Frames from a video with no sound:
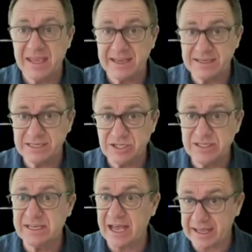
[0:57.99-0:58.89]

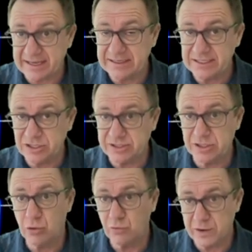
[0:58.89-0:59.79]
Integers are integers,
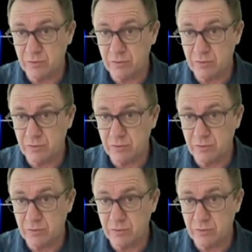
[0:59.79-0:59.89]
real